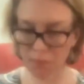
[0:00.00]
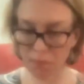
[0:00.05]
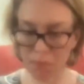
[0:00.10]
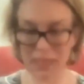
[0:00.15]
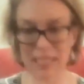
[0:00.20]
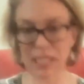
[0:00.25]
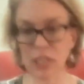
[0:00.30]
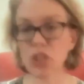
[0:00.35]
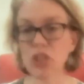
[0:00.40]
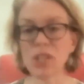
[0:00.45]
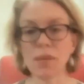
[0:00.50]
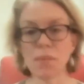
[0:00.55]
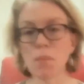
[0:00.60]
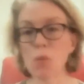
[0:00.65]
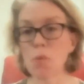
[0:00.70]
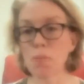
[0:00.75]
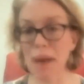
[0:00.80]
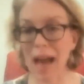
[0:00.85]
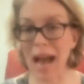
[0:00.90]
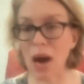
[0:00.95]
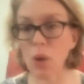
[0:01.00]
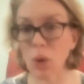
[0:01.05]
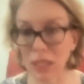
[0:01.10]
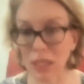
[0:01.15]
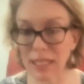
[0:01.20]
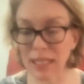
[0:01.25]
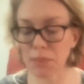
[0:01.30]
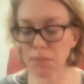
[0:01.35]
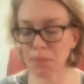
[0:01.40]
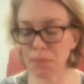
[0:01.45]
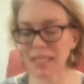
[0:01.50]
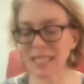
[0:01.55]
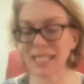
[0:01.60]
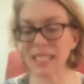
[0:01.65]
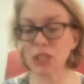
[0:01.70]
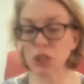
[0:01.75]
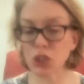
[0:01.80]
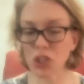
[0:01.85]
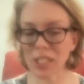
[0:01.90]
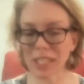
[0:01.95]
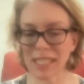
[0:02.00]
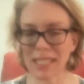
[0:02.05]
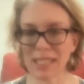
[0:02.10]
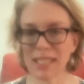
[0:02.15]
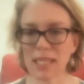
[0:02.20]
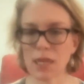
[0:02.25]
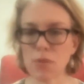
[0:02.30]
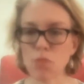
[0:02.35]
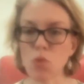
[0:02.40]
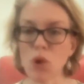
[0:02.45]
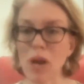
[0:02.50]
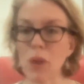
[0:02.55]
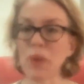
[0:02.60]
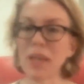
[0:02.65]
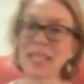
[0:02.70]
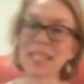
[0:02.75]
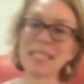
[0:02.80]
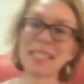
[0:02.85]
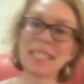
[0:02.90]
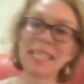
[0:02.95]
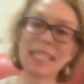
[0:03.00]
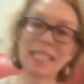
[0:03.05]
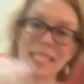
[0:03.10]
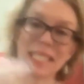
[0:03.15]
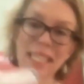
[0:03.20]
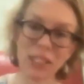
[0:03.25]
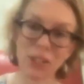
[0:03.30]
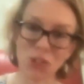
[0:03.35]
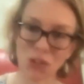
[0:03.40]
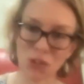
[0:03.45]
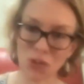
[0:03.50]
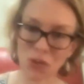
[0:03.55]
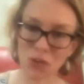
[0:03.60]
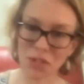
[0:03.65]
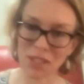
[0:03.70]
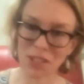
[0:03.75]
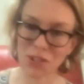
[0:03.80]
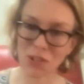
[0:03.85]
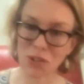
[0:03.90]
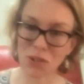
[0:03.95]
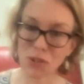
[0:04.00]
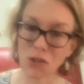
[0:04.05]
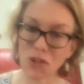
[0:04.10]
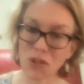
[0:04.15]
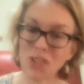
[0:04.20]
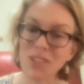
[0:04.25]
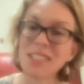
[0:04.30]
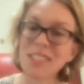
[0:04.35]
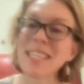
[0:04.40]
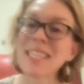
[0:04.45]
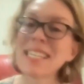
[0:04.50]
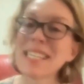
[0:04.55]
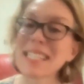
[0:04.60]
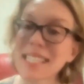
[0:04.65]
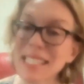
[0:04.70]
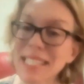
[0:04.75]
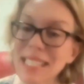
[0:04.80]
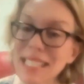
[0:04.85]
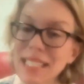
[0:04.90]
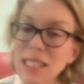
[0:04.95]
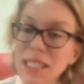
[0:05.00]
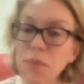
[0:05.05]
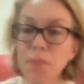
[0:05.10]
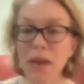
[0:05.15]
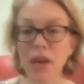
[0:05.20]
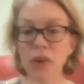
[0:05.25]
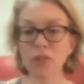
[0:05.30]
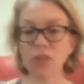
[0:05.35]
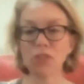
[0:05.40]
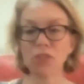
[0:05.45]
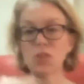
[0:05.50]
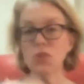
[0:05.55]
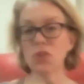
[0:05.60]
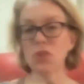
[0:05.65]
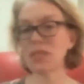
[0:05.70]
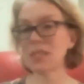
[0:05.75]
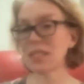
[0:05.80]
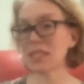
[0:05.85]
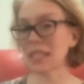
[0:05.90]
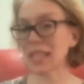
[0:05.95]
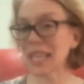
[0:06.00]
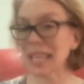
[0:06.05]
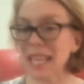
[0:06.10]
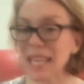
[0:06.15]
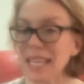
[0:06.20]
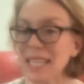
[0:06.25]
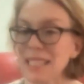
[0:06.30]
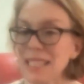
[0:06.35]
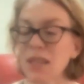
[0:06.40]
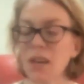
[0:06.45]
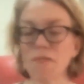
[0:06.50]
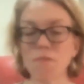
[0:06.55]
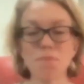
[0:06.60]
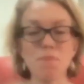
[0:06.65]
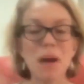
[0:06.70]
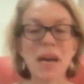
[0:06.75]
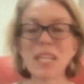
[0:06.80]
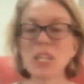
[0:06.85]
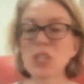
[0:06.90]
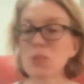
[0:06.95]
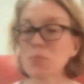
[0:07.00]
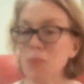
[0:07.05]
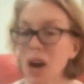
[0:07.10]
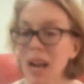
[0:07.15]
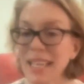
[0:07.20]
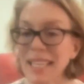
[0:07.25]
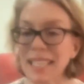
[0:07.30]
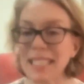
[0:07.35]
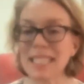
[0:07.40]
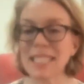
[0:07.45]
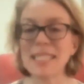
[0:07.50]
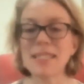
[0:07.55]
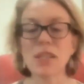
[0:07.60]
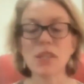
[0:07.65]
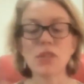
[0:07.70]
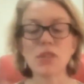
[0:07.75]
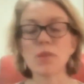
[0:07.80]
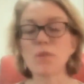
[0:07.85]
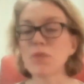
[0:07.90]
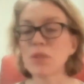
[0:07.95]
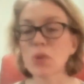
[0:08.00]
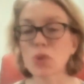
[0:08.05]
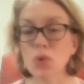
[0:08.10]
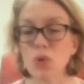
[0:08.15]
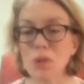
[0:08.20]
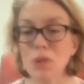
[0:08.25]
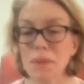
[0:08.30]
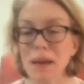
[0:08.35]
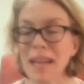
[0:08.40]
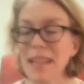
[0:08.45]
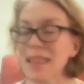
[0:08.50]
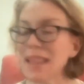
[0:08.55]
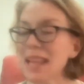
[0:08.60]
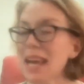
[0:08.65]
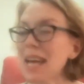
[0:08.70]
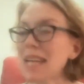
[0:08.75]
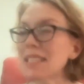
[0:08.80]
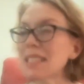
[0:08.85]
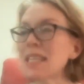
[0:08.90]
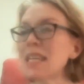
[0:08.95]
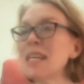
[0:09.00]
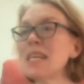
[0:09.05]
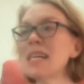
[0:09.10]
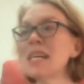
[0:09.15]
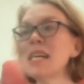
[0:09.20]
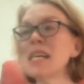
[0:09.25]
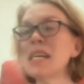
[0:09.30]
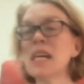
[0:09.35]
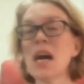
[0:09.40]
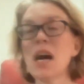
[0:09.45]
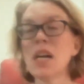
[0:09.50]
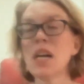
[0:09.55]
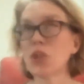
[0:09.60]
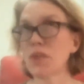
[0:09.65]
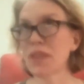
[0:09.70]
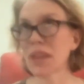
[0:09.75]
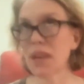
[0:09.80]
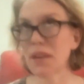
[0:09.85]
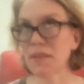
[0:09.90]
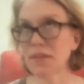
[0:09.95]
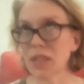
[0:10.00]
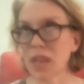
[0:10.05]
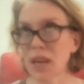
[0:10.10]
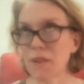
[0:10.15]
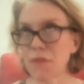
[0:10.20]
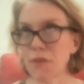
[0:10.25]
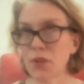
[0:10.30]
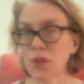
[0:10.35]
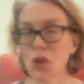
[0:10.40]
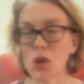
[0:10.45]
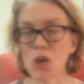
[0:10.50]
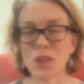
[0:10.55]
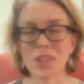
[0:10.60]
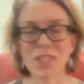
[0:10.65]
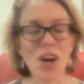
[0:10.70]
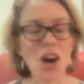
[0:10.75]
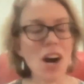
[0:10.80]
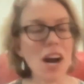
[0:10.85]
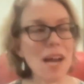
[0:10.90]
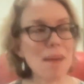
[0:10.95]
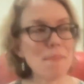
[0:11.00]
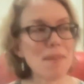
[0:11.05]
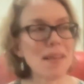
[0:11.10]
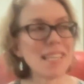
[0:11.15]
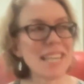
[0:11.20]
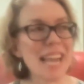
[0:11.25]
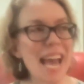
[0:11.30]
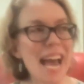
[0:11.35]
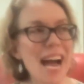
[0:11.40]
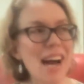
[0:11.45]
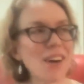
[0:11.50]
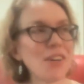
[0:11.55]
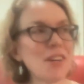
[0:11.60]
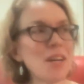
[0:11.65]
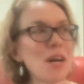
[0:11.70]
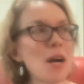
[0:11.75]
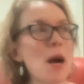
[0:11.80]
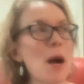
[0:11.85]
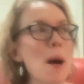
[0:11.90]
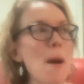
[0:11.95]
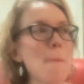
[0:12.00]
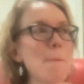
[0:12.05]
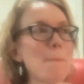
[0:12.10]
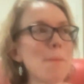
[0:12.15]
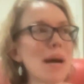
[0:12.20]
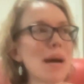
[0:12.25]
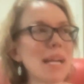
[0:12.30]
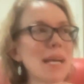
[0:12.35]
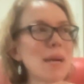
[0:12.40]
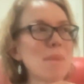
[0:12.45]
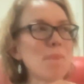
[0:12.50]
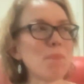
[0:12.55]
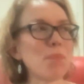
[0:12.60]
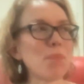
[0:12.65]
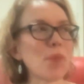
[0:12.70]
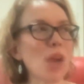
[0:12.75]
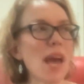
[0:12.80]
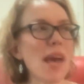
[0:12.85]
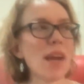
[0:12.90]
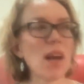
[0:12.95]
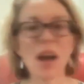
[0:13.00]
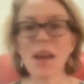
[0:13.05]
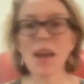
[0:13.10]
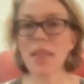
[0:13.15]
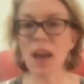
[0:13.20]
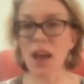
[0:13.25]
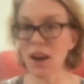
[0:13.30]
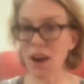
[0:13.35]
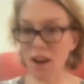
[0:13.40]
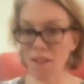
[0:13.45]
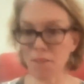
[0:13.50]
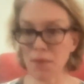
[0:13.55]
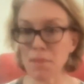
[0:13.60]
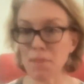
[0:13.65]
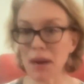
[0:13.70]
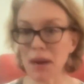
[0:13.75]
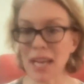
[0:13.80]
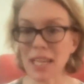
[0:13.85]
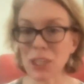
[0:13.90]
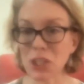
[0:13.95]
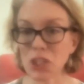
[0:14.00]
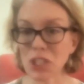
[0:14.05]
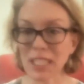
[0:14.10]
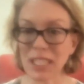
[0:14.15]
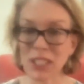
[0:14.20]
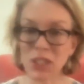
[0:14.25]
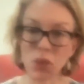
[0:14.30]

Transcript: position, a more powerless position in some way. We can see teachers do this to students. Still, parents do this to kids. I've punished my kids. I don't feel good about that. I don't think I've done it for a long time now. But and I've been punishing